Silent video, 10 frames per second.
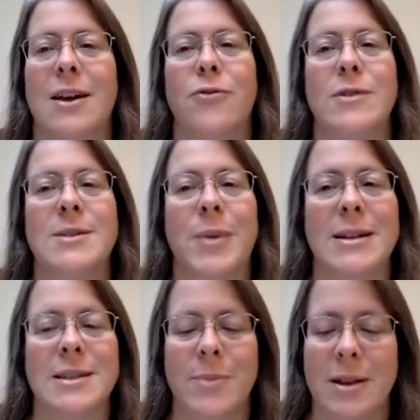of
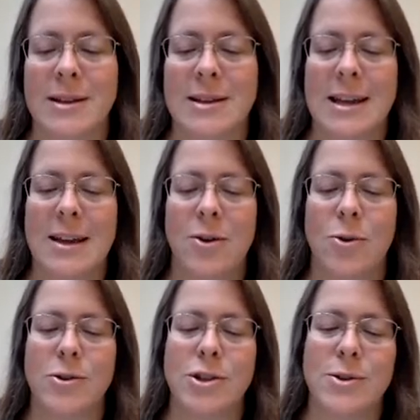responsibility
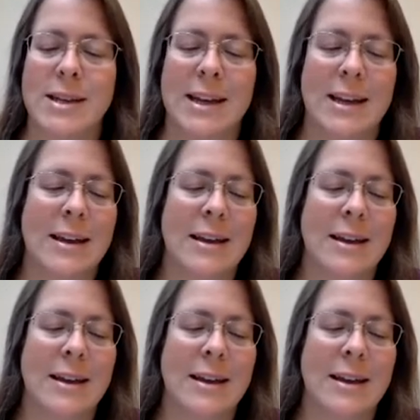or duty